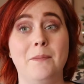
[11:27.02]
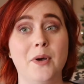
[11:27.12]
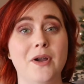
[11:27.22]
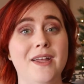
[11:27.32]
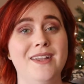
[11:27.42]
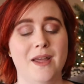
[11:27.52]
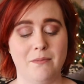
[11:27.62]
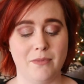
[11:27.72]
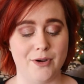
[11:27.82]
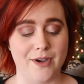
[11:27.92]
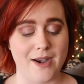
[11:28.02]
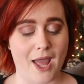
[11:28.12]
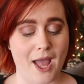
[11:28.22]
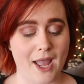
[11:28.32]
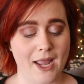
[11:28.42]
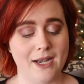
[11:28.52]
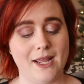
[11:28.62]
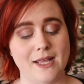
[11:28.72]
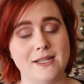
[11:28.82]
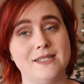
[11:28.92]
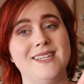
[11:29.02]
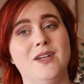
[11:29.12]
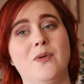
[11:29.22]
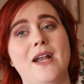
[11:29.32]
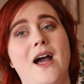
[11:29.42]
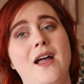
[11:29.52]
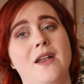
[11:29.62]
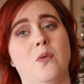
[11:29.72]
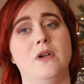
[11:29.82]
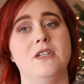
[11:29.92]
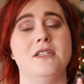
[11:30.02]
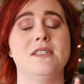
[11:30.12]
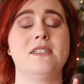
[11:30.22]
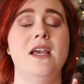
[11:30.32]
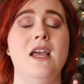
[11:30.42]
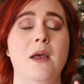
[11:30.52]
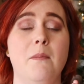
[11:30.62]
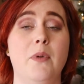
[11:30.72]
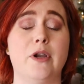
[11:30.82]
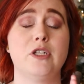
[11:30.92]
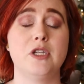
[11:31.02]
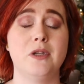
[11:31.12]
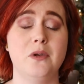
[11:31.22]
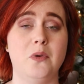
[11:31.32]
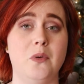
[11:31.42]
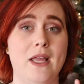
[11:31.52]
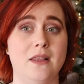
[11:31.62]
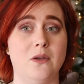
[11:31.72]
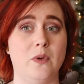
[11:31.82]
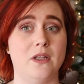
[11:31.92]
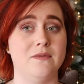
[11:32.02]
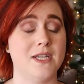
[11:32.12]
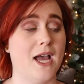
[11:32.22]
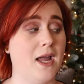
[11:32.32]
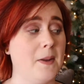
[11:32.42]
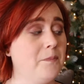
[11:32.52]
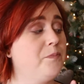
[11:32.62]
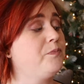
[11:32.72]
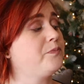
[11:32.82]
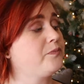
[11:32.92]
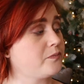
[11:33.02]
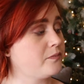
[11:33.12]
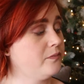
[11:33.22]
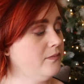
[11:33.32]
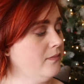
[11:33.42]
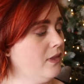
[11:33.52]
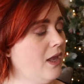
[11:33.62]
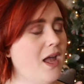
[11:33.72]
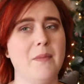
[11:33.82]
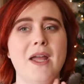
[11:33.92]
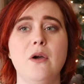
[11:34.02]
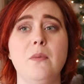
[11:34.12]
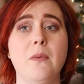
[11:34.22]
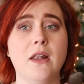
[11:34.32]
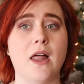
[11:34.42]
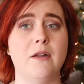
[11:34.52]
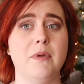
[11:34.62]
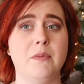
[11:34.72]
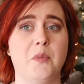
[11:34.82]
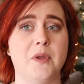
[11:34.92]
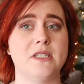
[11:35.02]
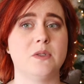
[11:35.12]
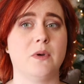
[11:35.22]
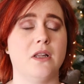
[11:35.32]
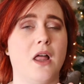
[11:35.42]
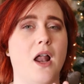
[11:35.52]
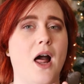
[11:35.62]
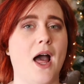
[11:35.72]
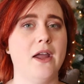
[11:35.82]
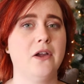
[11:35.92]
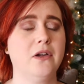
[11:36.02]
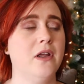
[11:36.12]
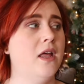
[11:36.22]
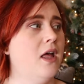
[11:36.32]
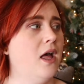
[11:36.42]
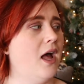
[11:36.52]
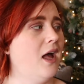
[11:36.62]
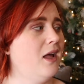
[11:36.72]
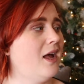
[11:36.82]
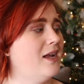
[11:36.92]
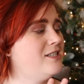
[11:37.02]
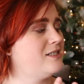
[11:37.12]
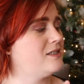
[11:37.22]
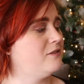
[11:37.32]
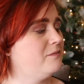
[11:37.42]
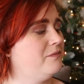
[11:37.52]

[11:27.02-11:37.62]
Book number 9 is The Great Hunt, which is book 2 in the Wheel of Time. I know a lot of people put this one a lot higher. There just